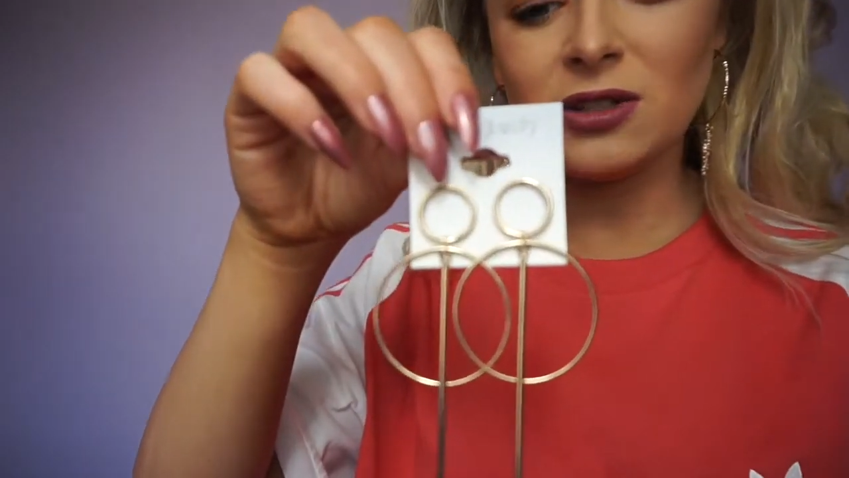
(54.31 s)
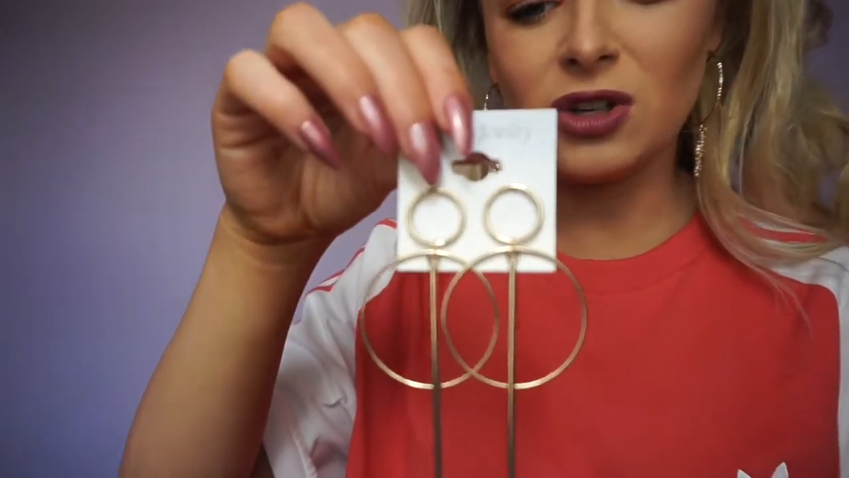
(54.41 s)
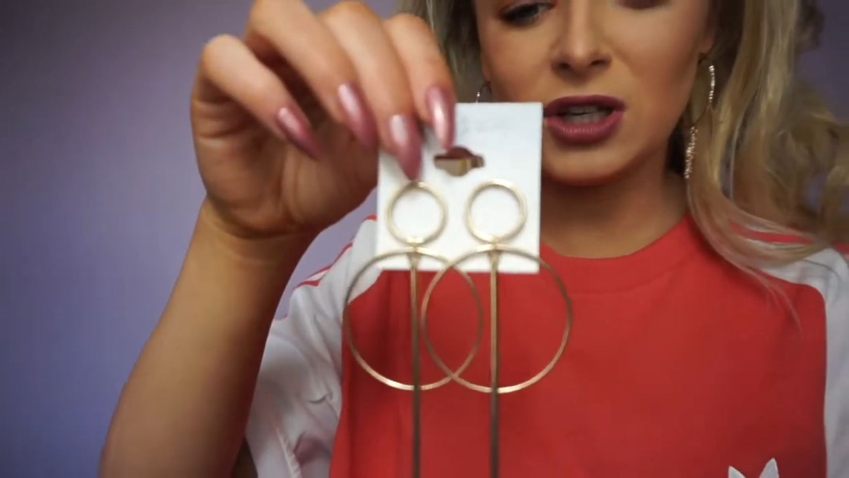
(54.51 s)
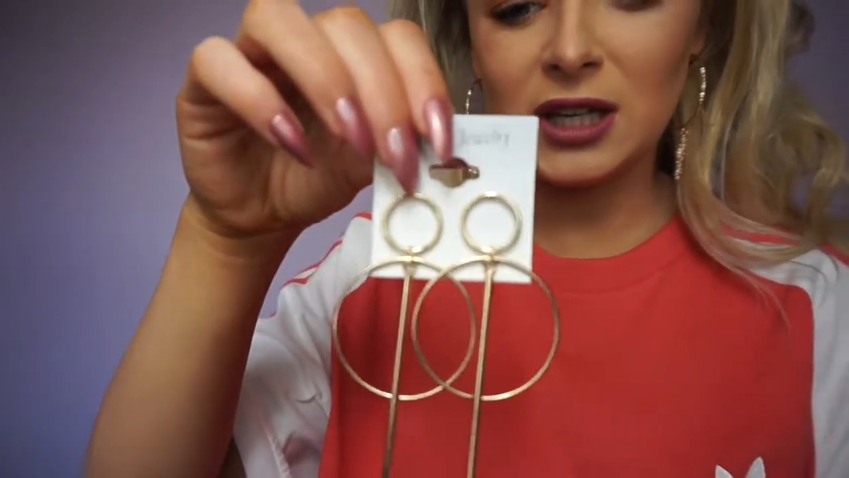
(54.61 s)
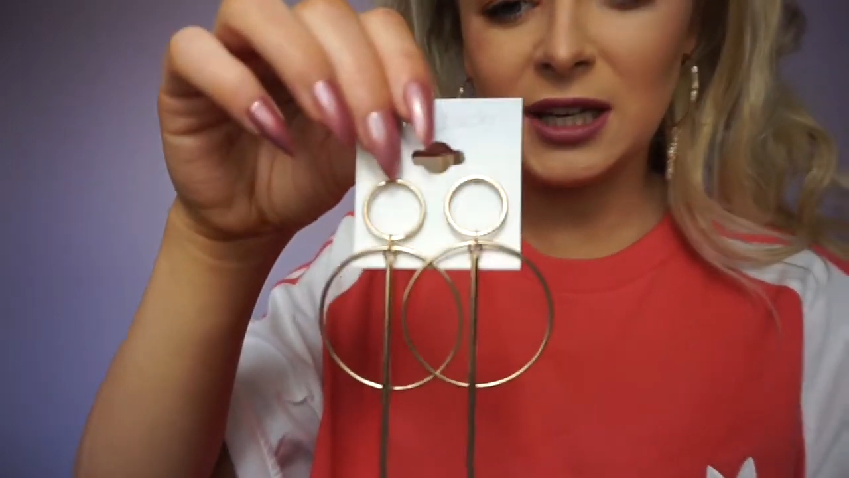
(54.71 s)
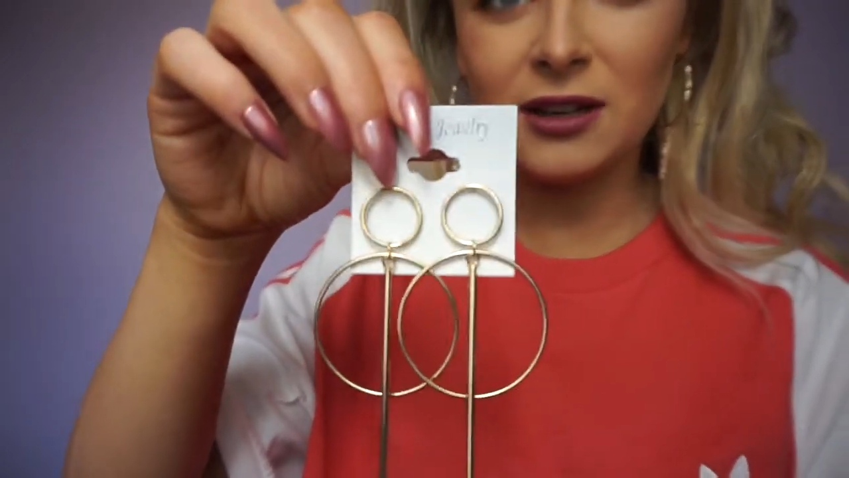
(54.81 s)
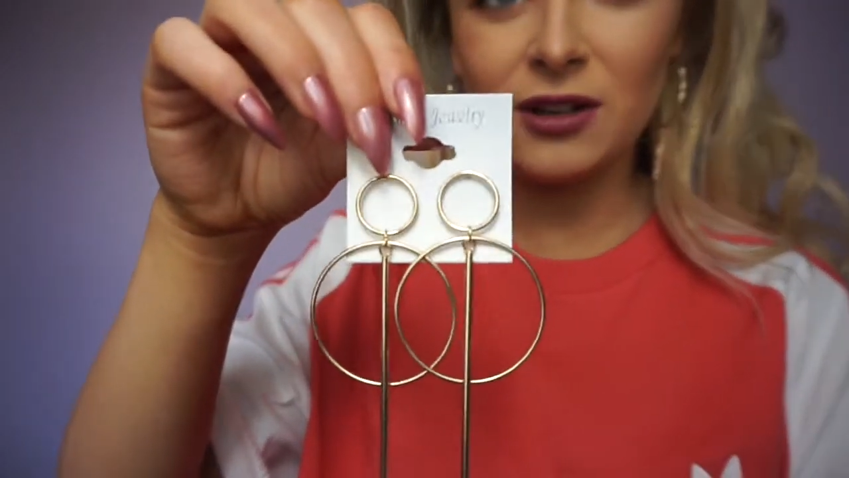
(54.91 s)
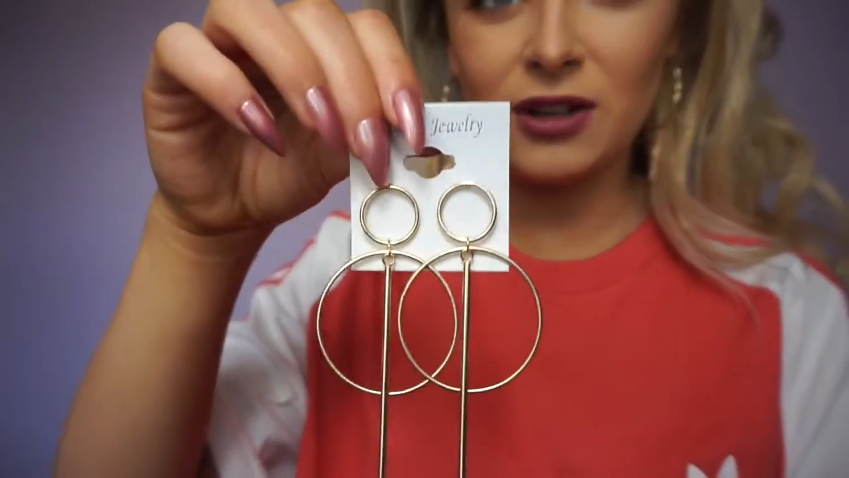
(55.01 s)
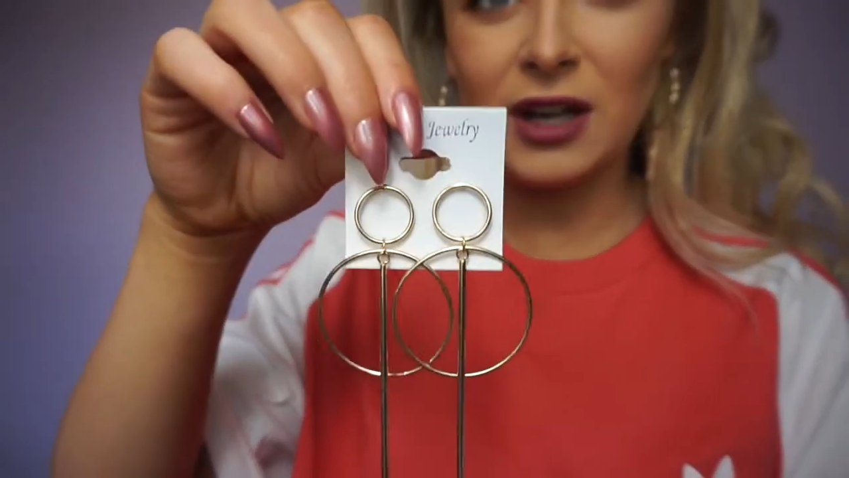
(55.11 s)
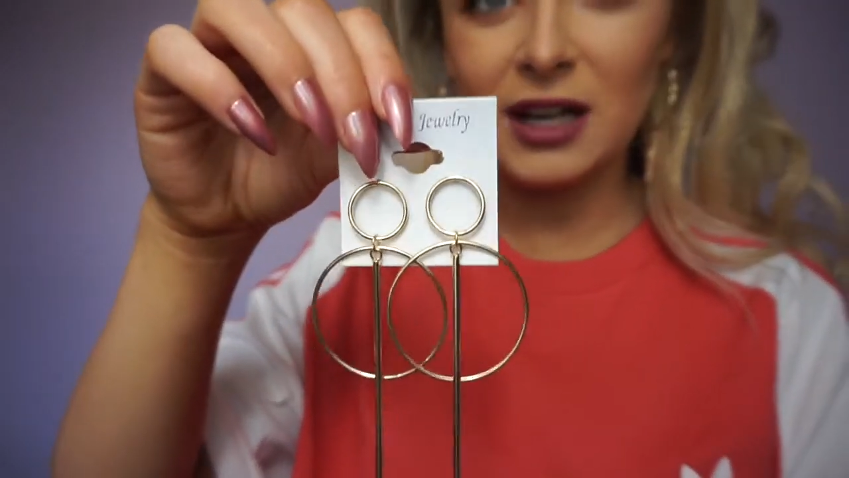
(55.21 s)
You can hear
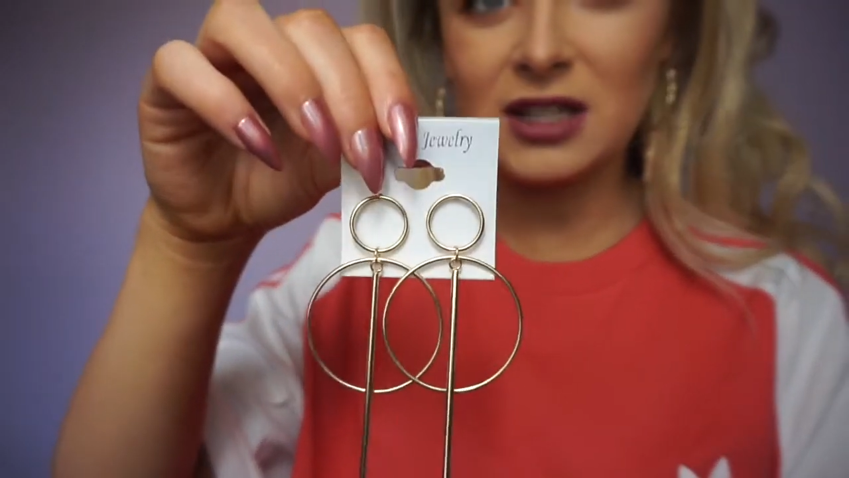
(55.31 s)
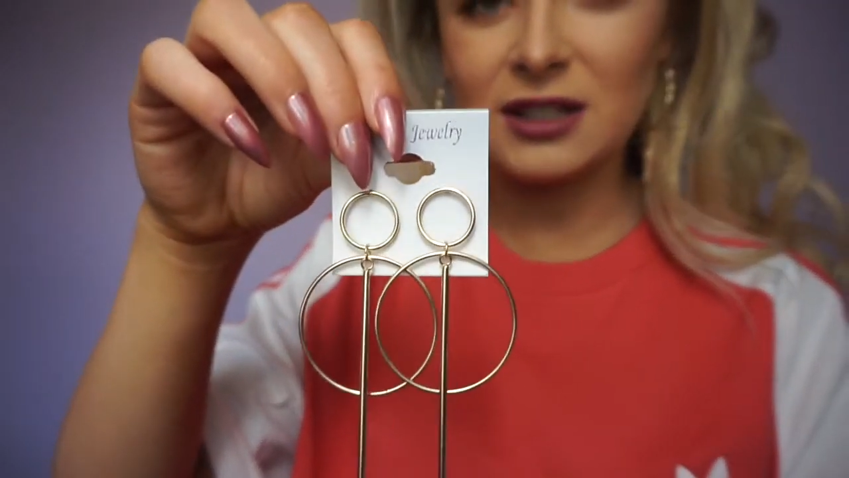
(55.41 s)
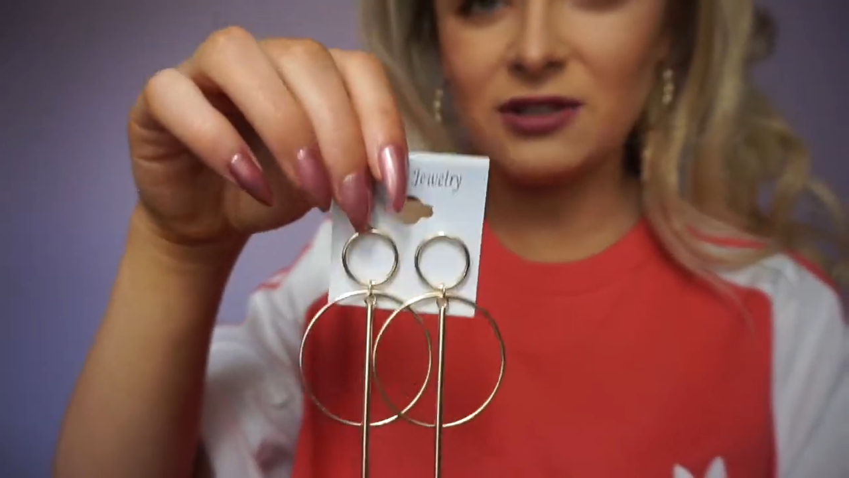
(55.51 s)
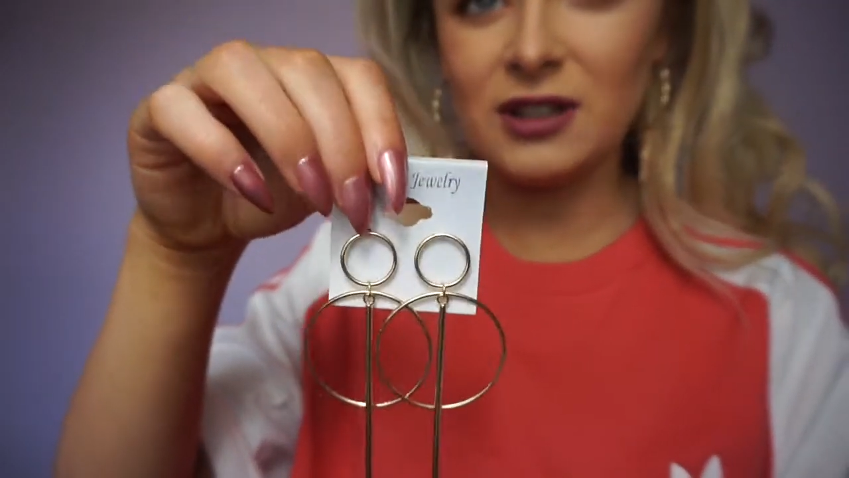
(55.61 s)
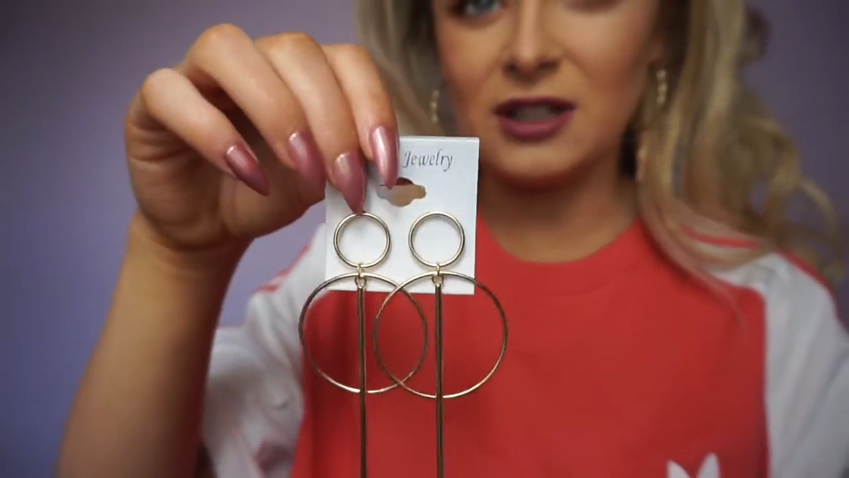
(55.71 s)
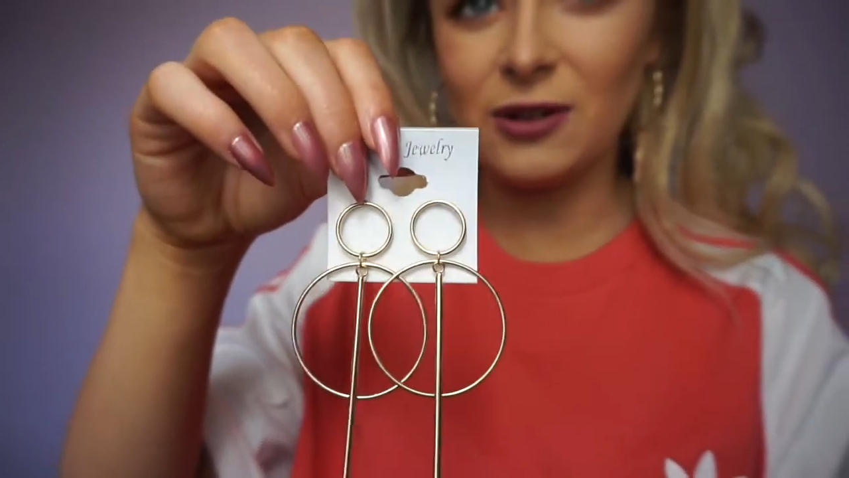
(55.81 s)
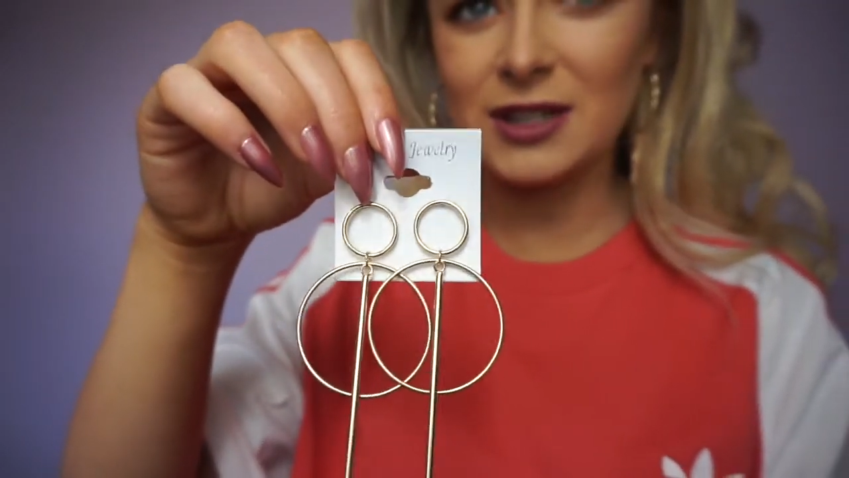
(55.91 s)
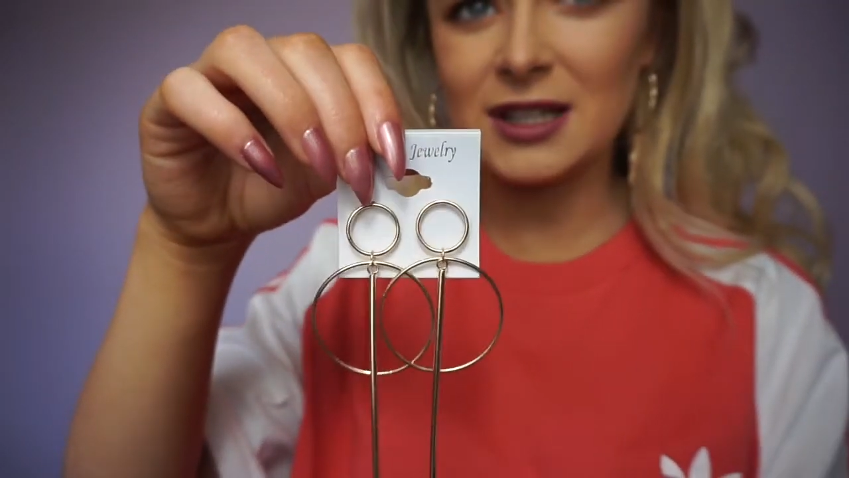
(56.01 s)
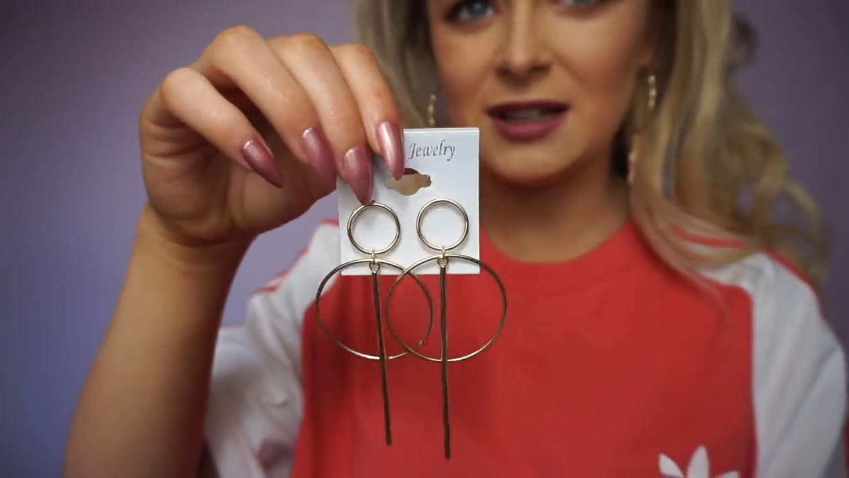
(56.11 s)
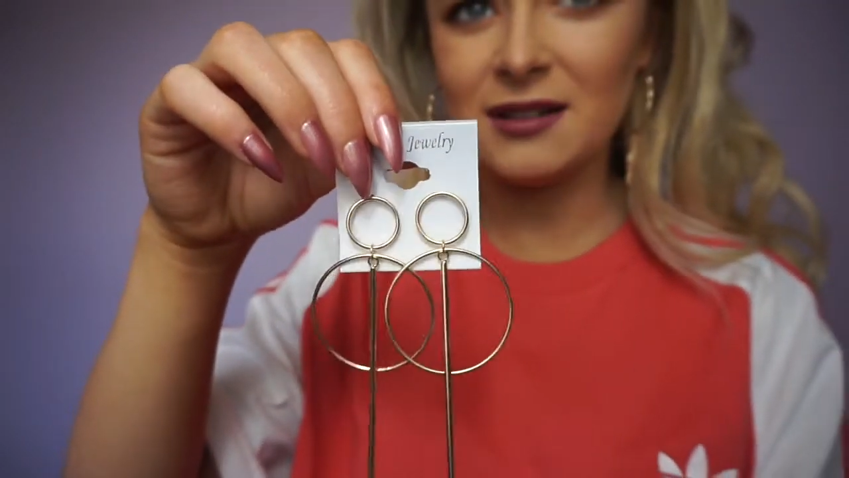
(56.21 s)
they're actually really
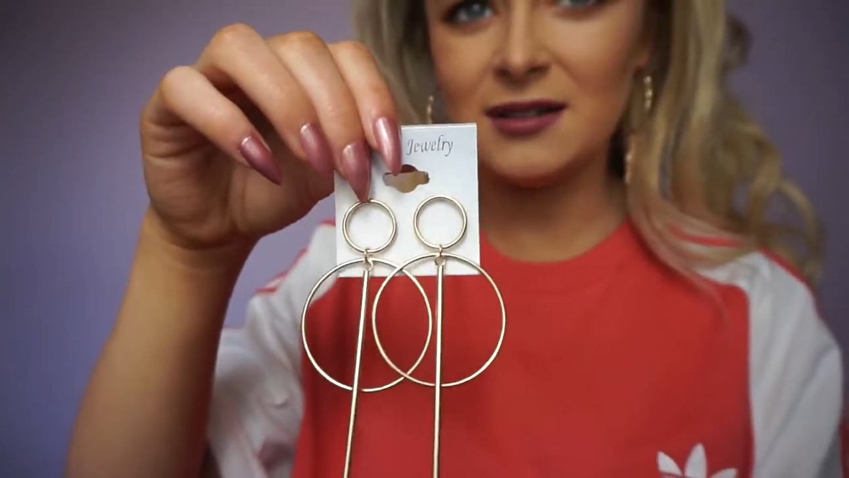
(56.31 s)
noisy.